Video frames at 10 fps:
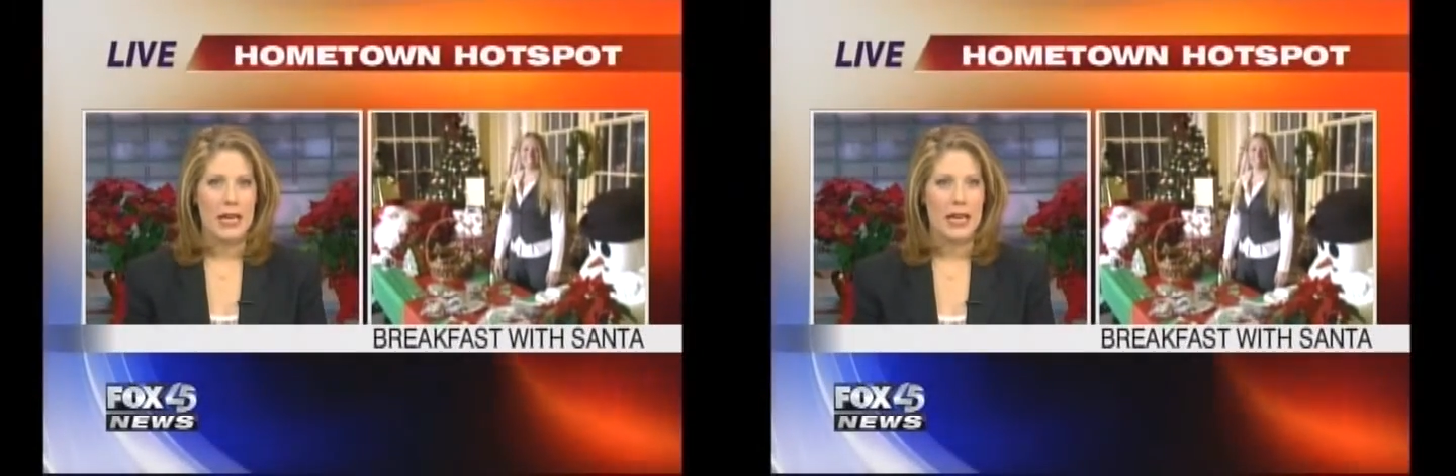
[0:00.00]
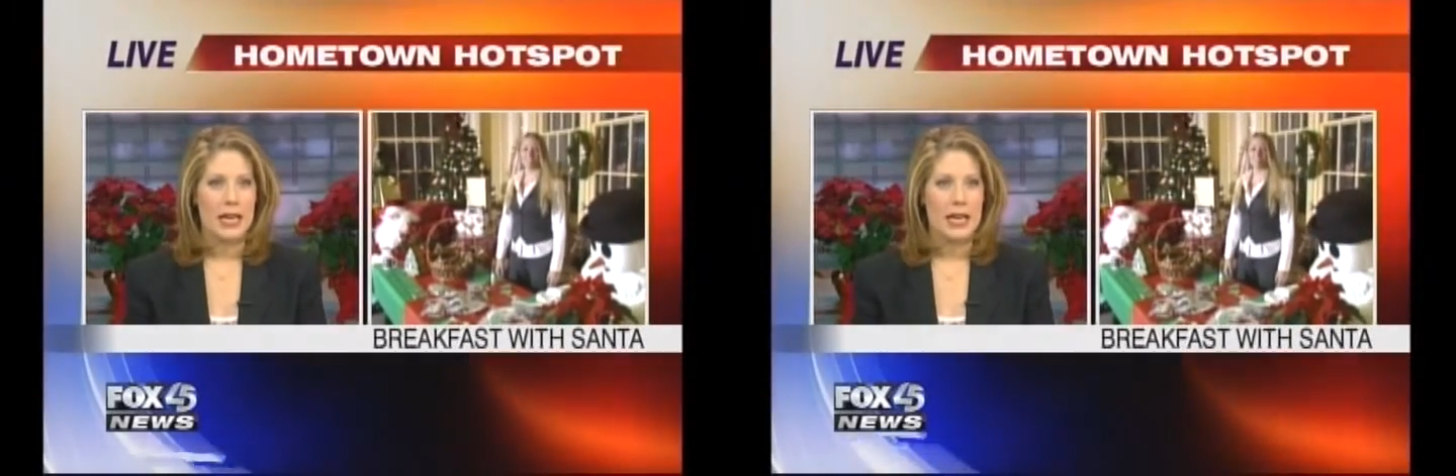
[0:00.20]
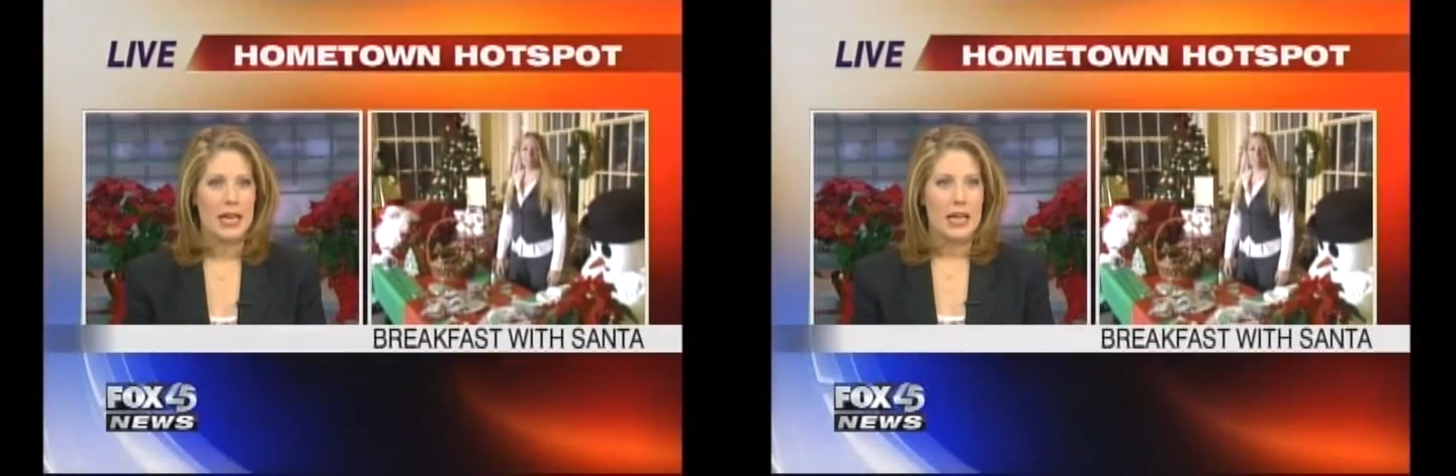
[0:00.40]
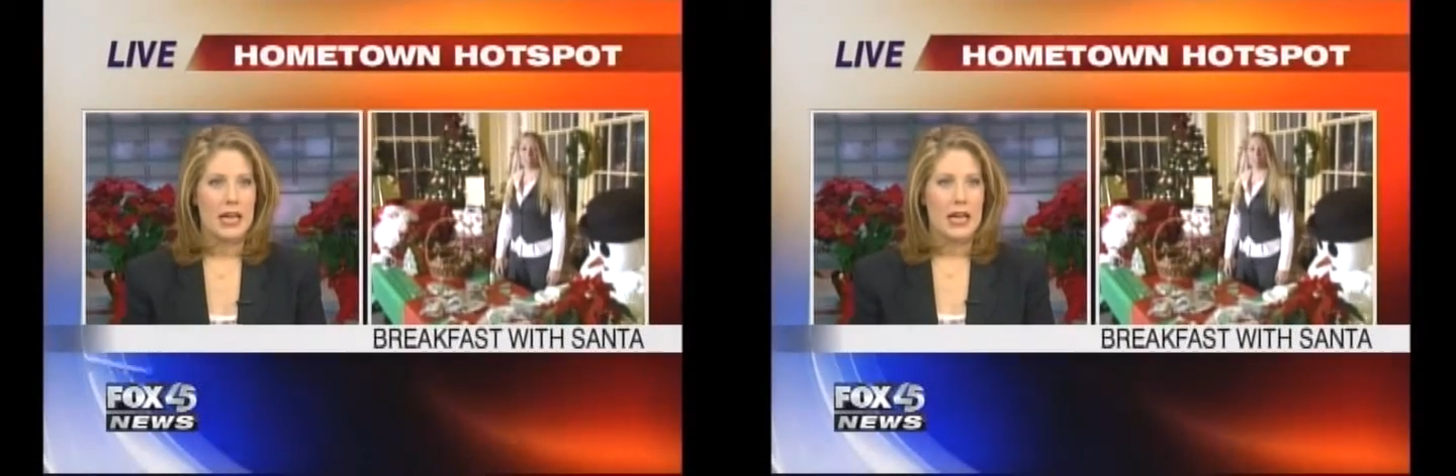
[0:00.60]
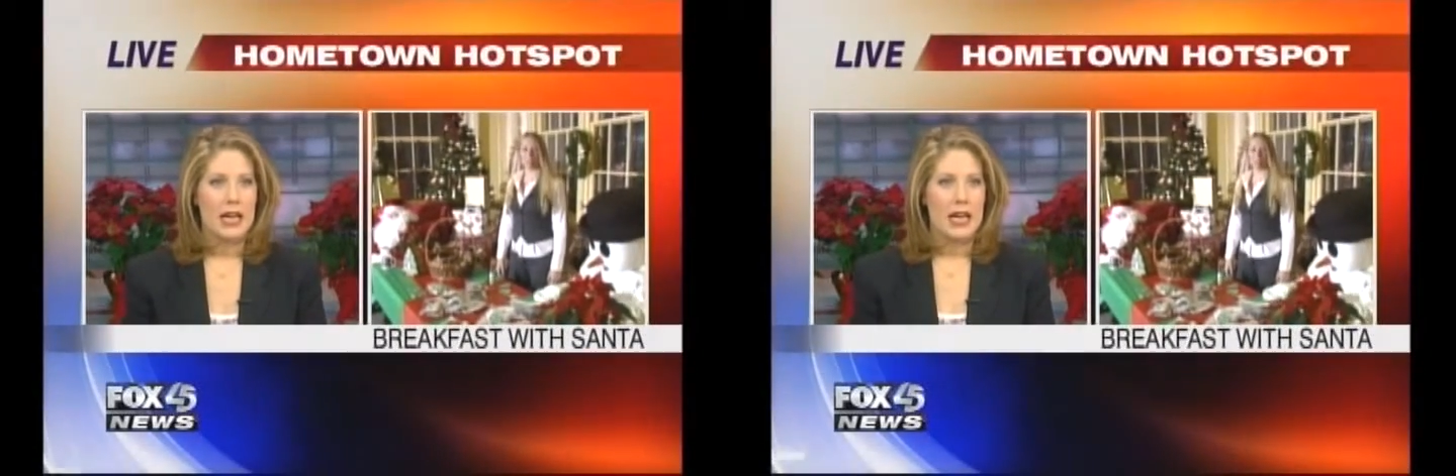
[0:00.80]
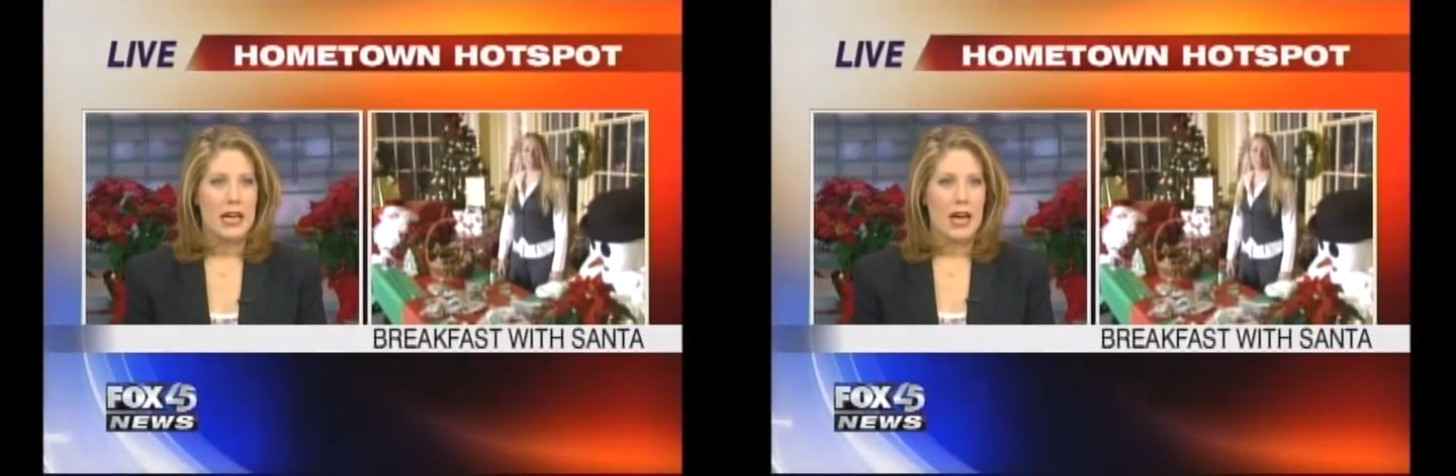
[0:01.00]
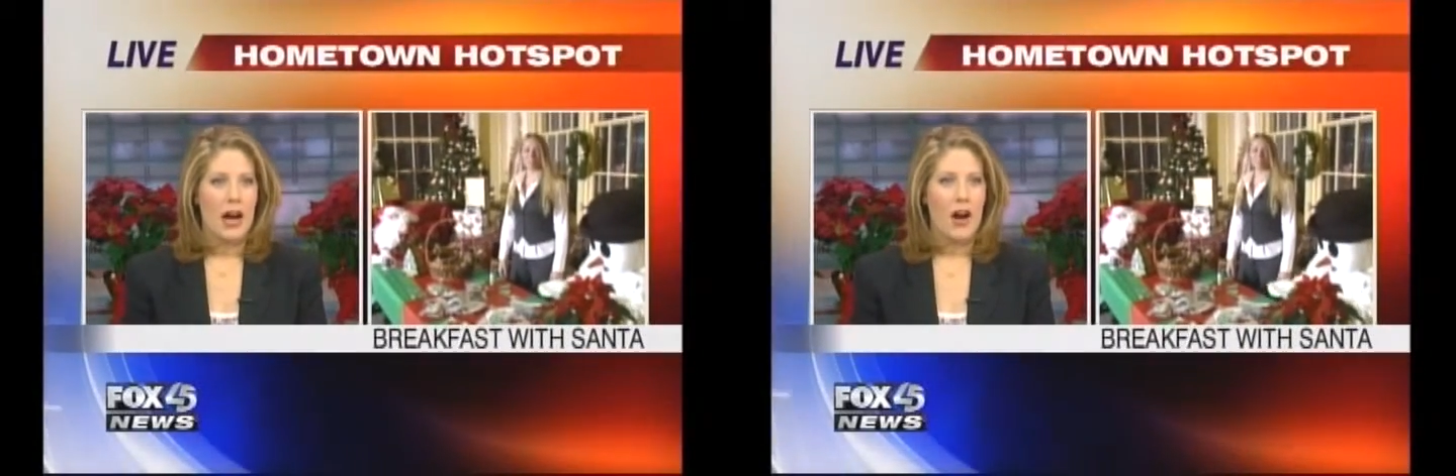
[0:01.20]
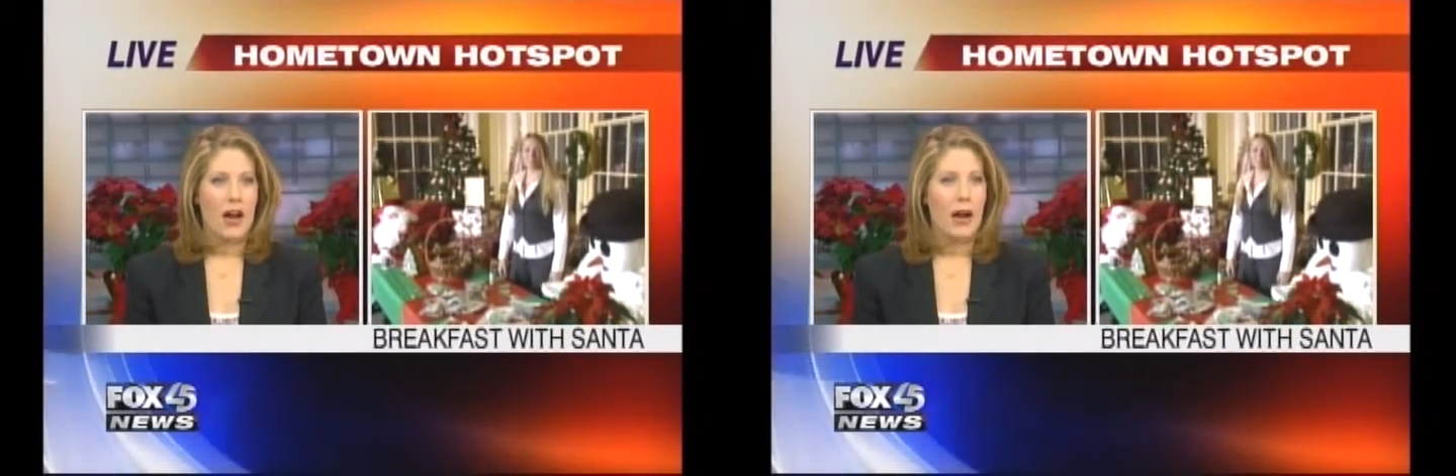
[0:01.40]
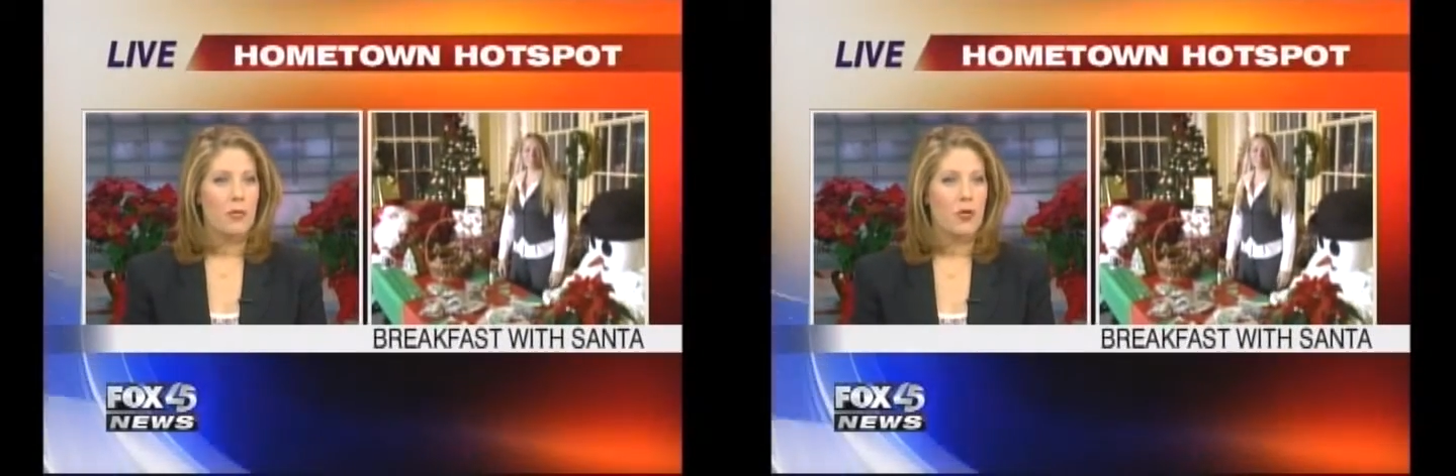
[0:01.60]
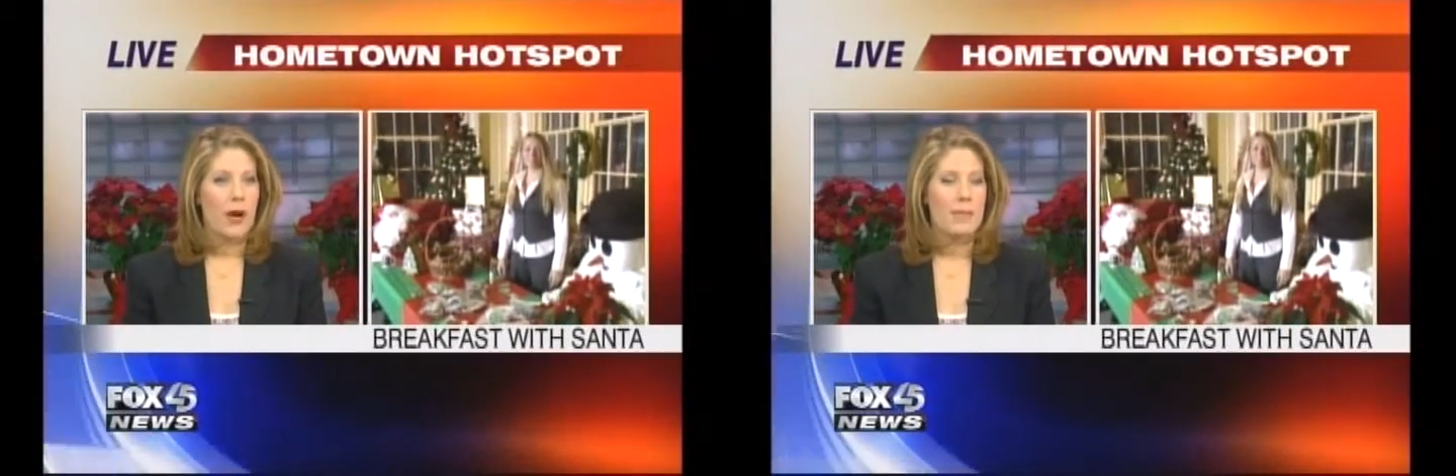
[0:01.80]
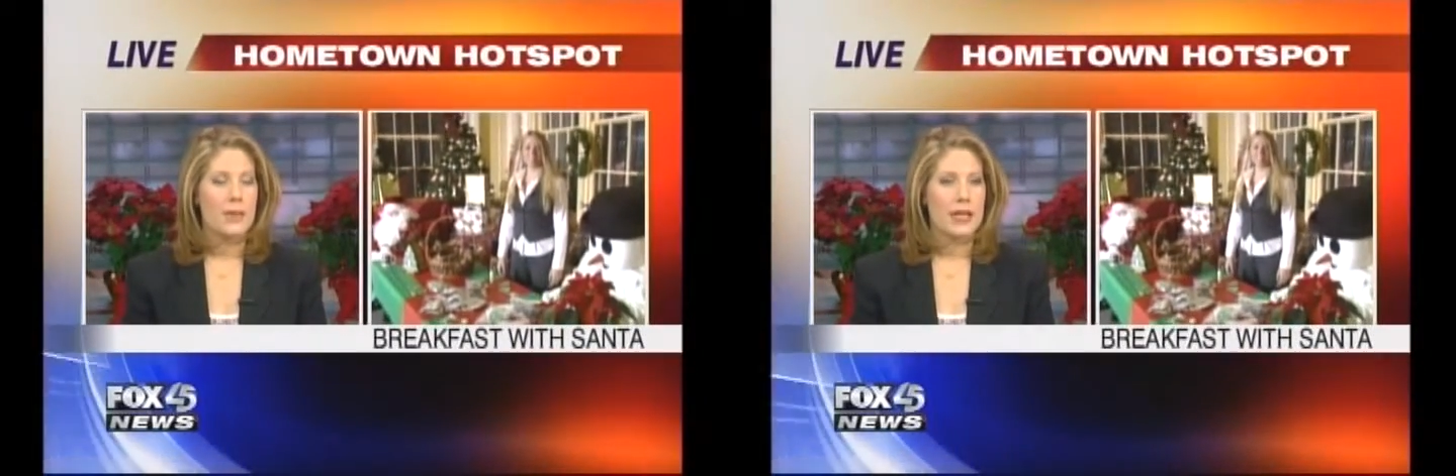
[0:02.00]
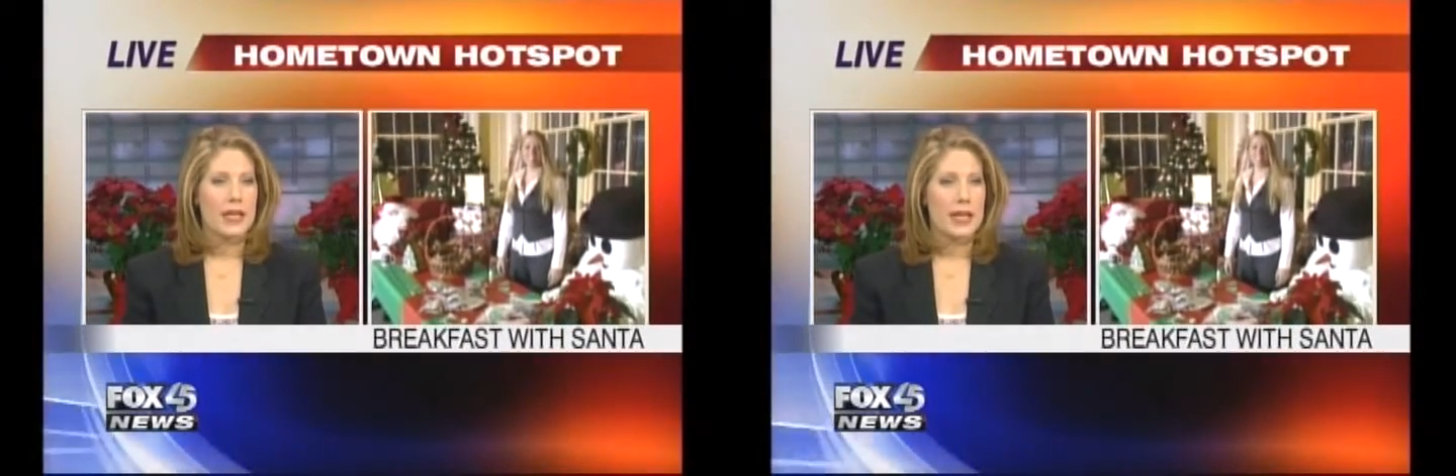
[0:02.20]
Good morning. How are you? All right, I'm great, but Nikki,